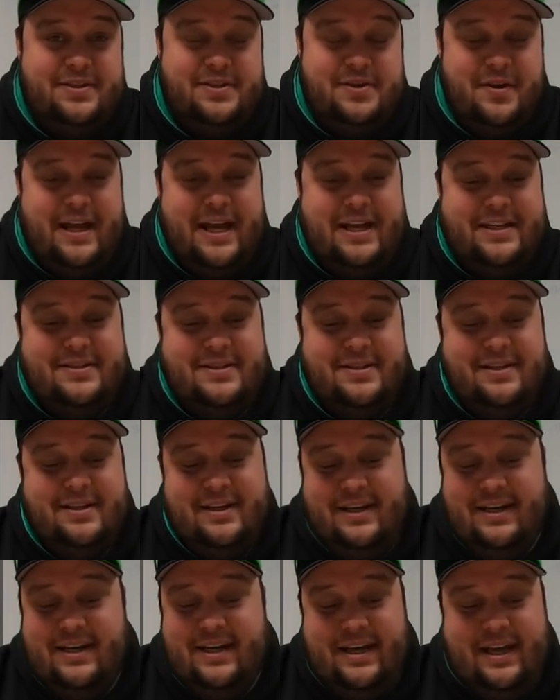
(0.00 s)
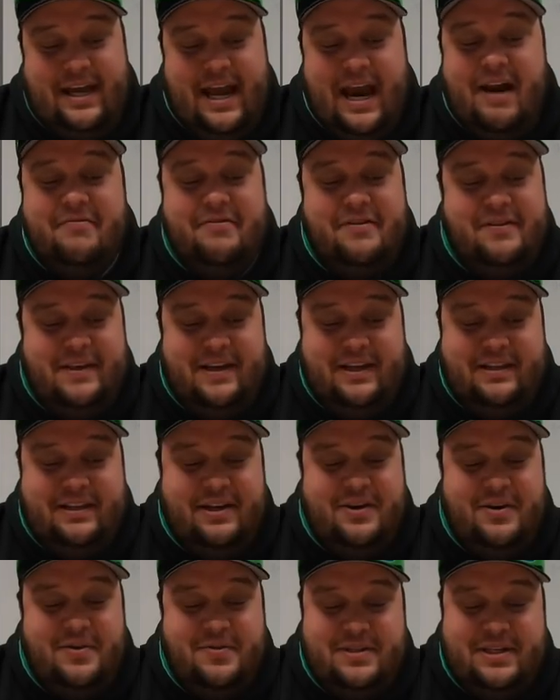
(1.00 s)
So that's everything
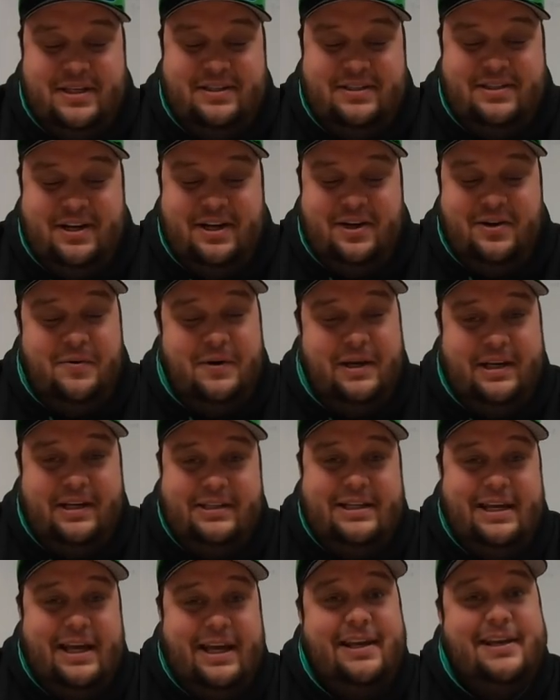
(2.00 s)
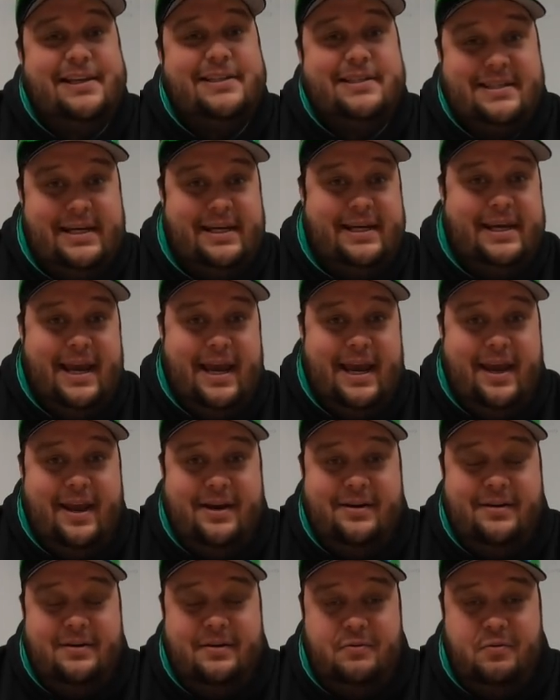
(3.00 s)
that goes into going to getting a sea
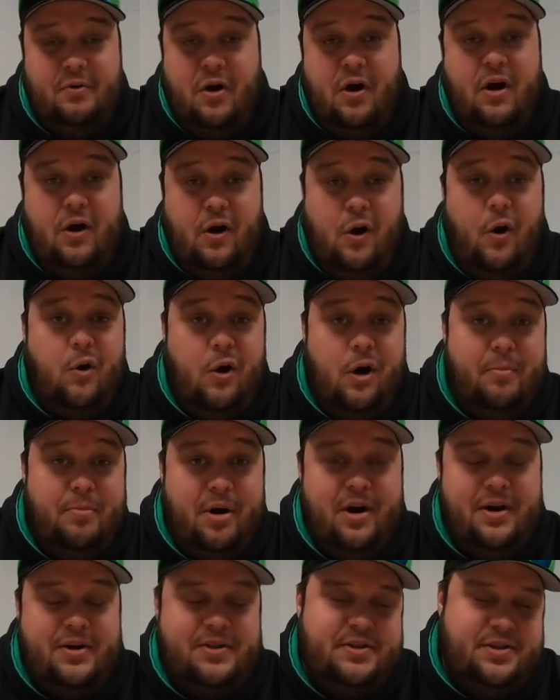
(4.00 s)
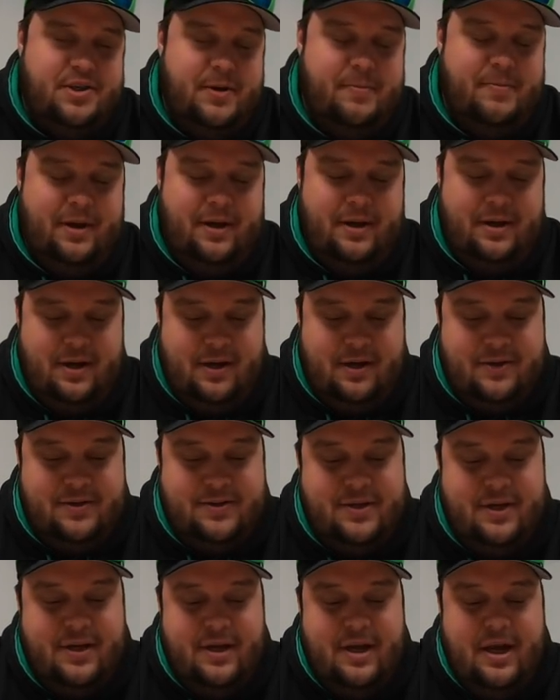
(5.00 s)
can or our parts, shipping
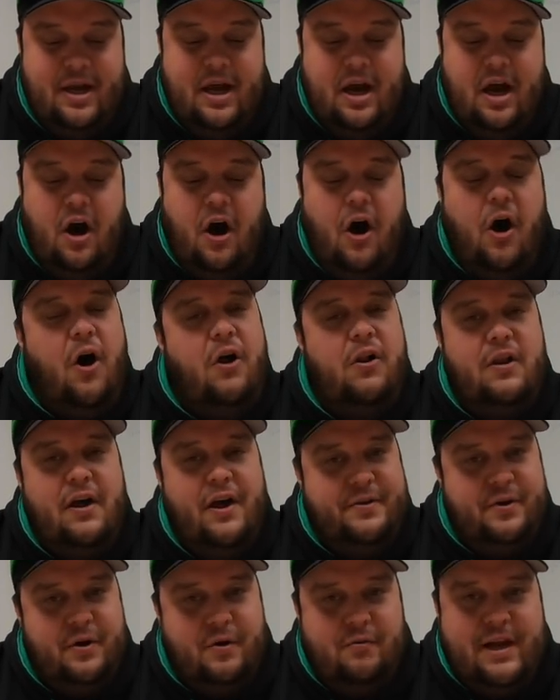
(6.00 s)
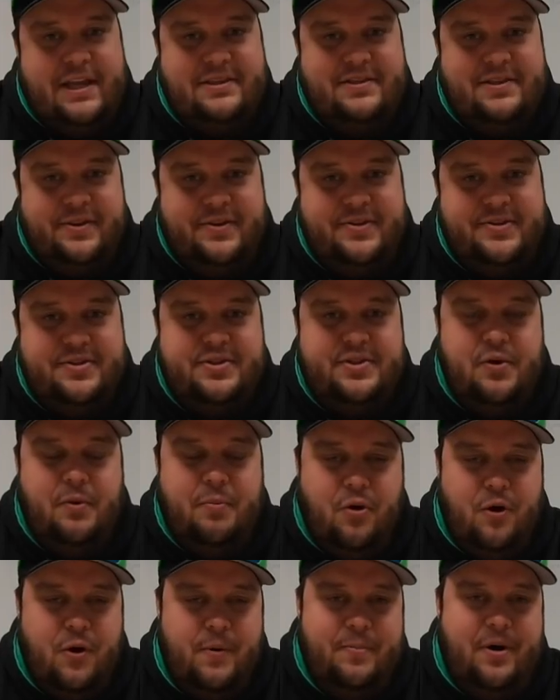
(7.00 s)
containers. All other rentals, so
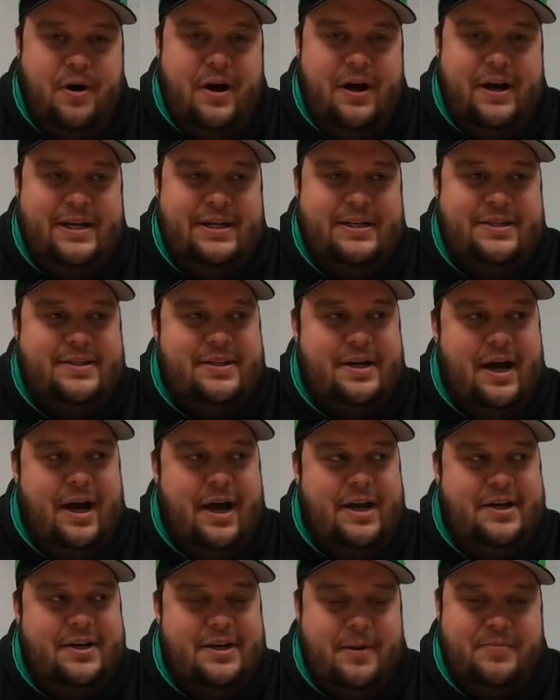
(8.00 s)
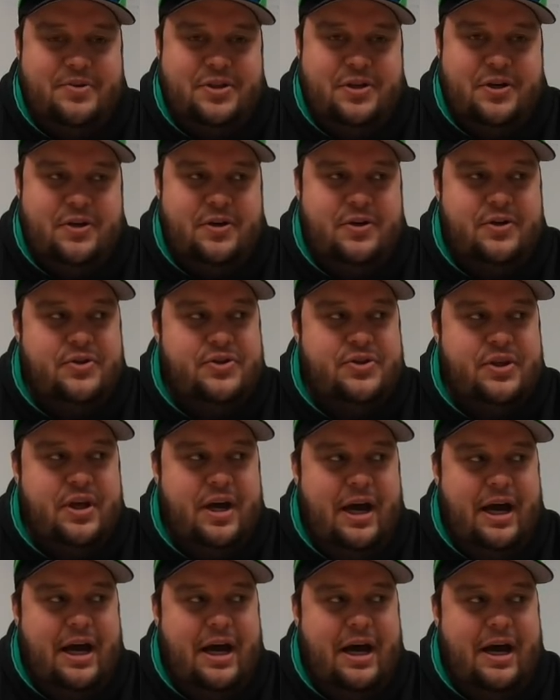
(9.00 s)
porta potties,
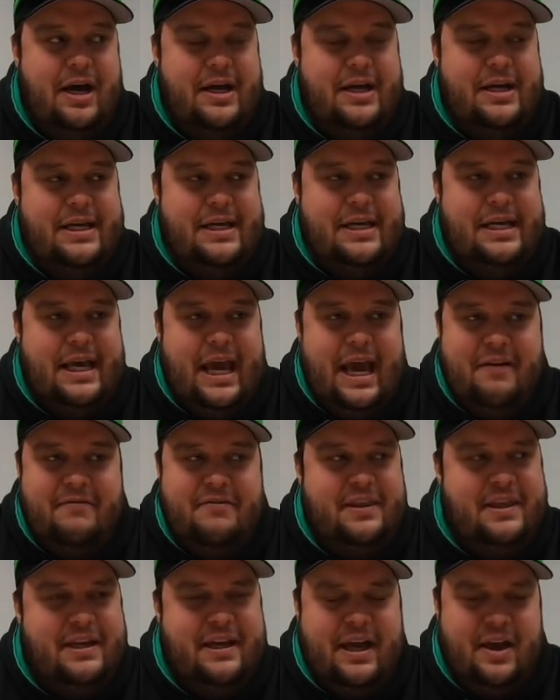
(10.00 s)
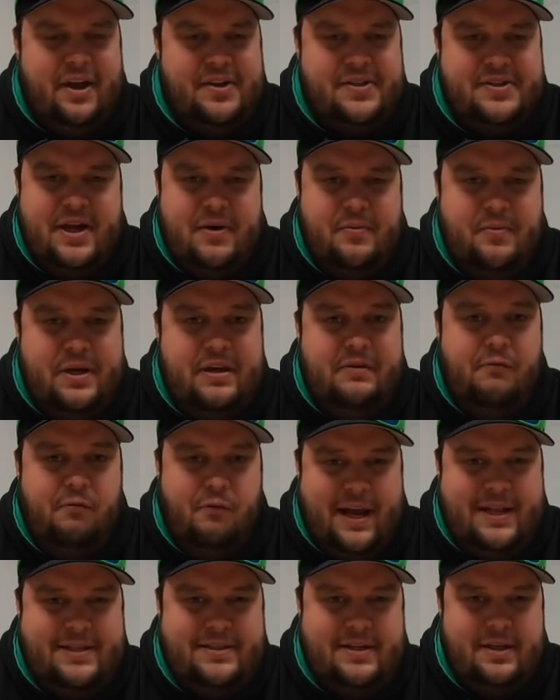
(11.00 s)
dumpsters, everything else that we
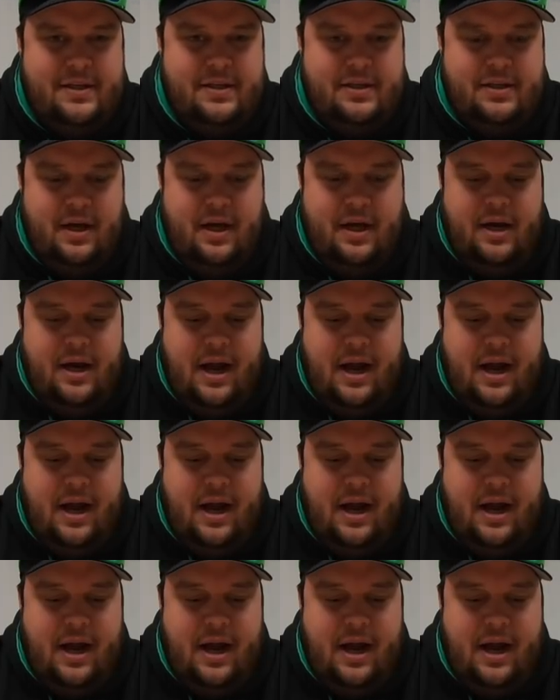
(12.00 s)
rented